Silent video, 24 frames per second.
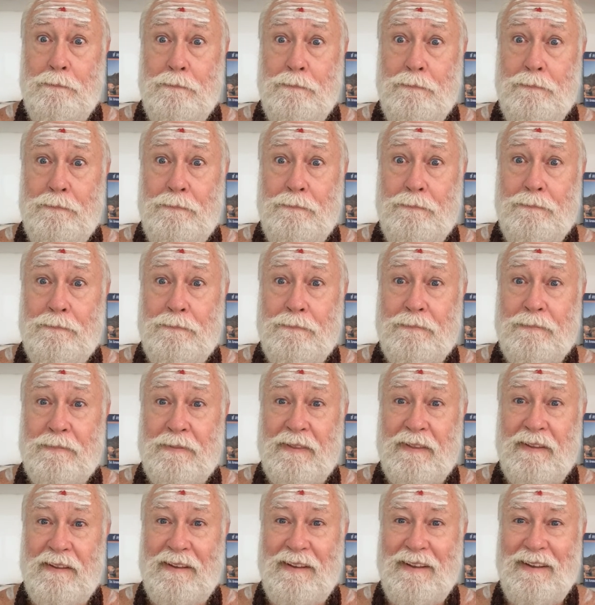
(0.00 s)

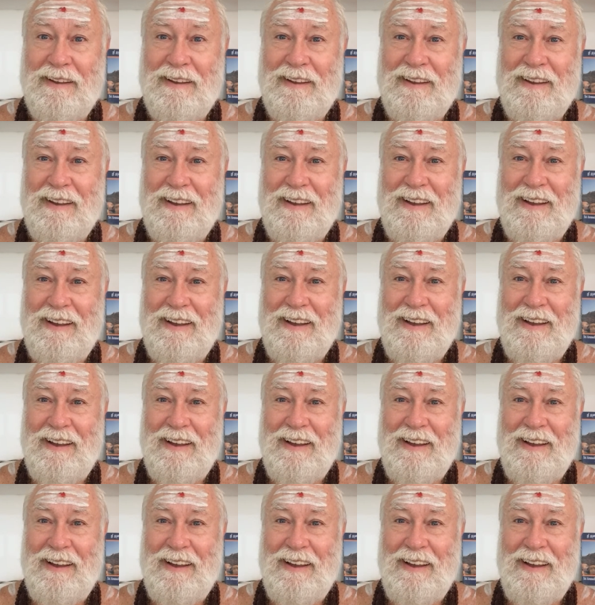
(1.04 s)
(no one is talking)